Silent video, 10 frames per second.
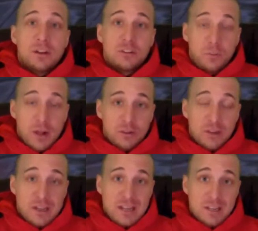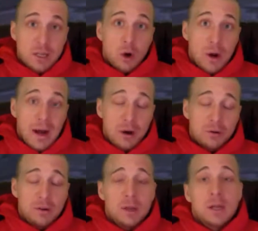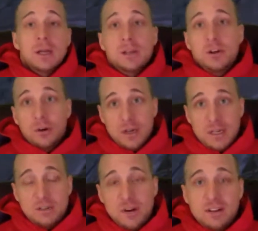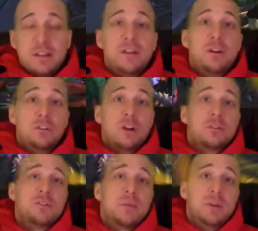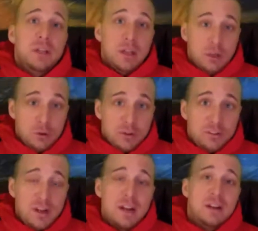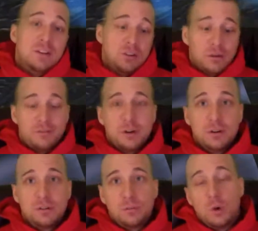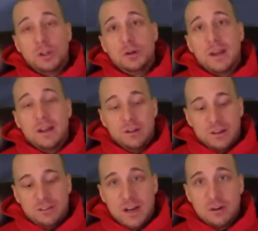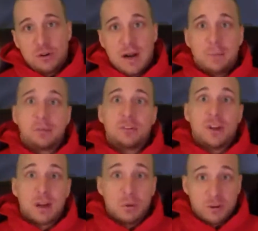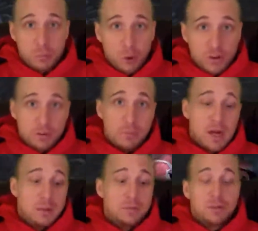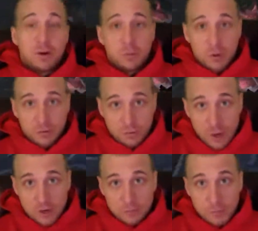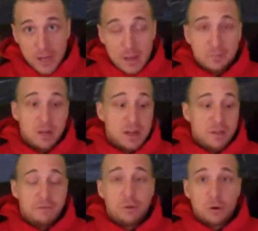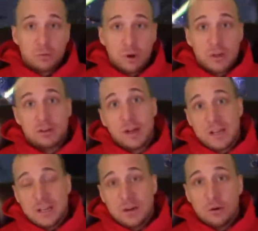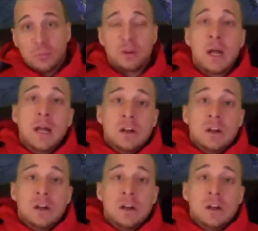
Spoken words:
dispels that need to go out during each phase, and then there's also something that you can stand in. So the first one you get like sand traps, the second one is poison bombs, the third one is frost bombs, and the fourth one is lightning totems.